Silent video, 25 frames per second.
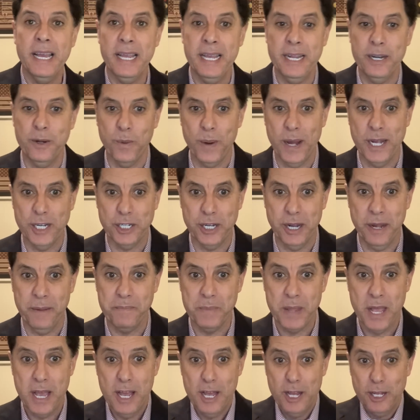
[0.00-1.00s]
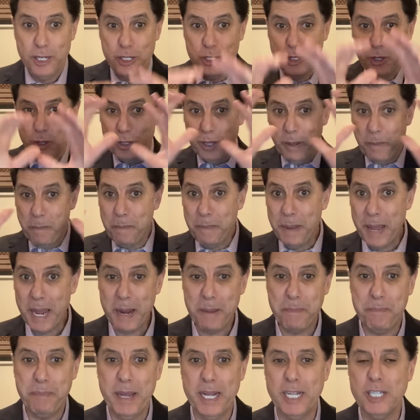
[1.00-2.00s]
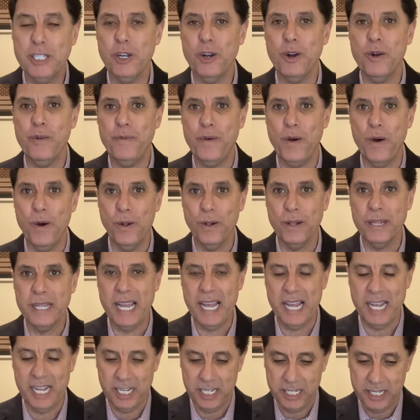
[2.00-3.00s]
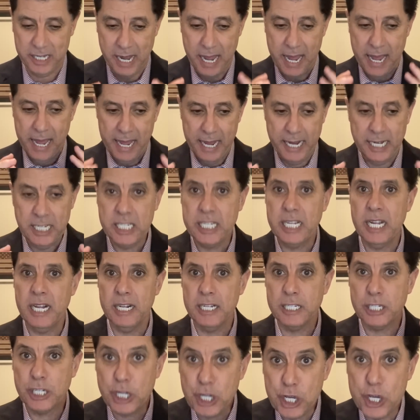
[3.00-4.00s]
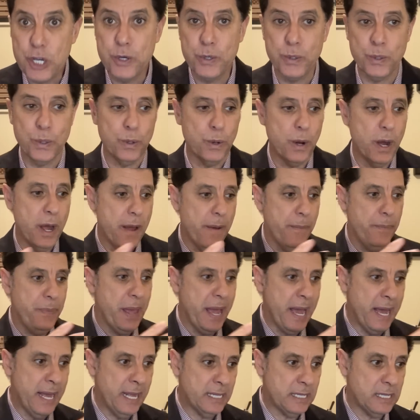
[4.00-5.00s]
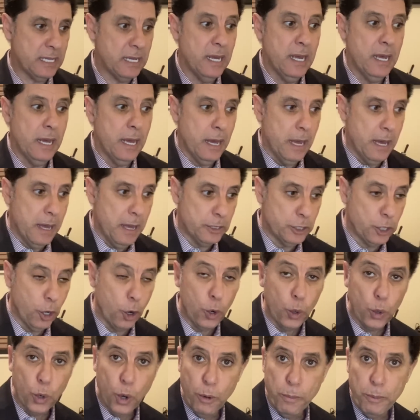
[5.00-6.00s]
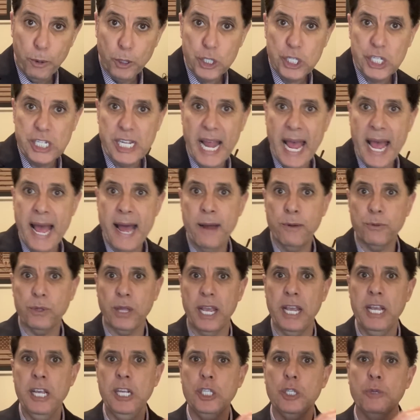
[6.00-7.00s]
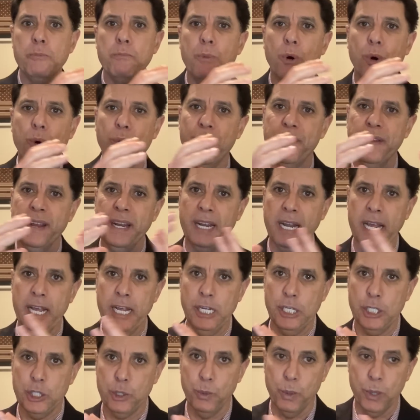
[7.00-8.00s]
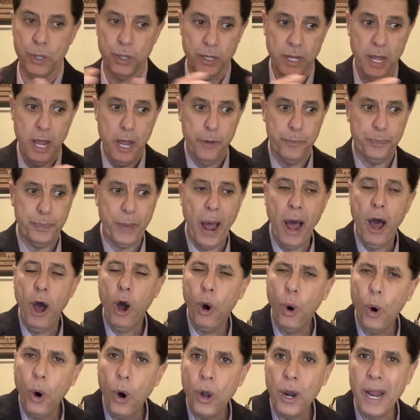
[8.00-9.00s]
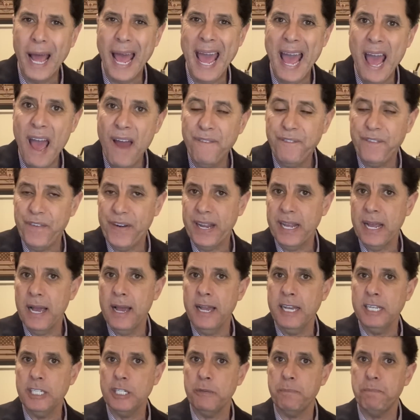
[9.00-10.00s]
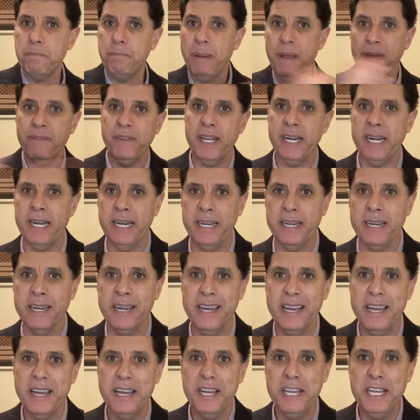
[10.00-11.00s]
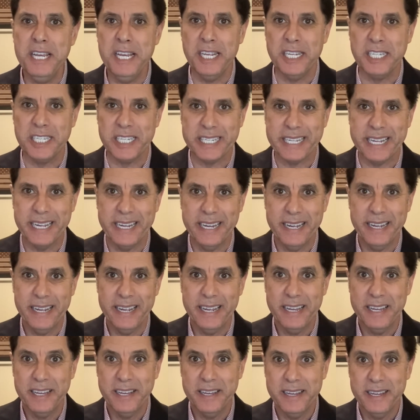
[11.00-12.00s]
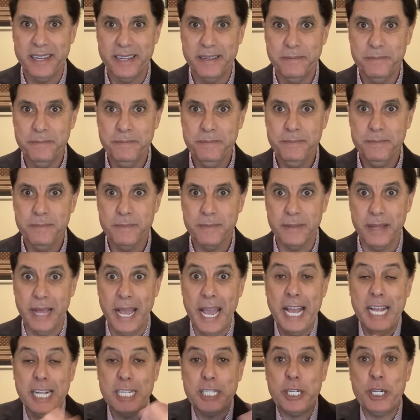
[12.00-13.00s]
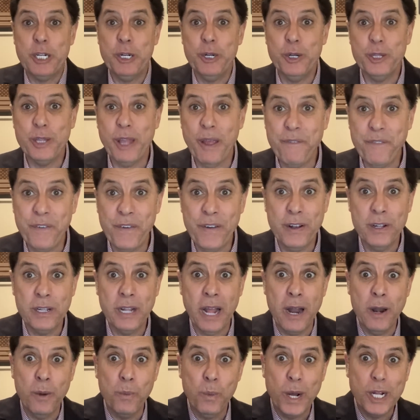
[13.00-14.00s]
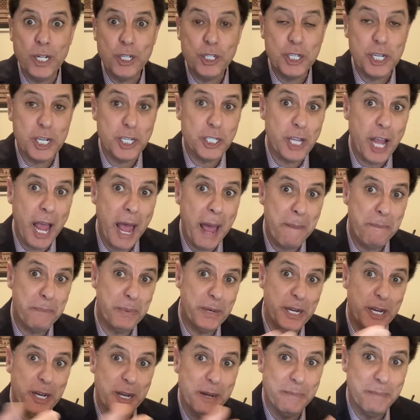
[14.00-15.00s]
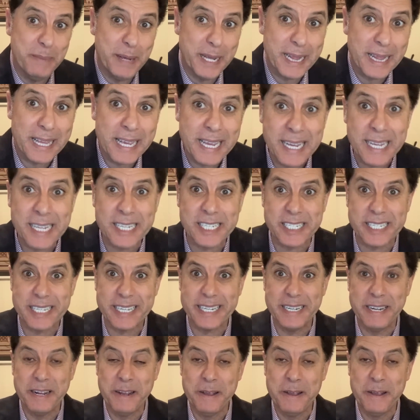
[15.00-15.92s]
in Russia. So the big picture of all this is tells you that the global south is moving eastward. The whole Africa is pivoting east. It's no different than what just happened in the Middle East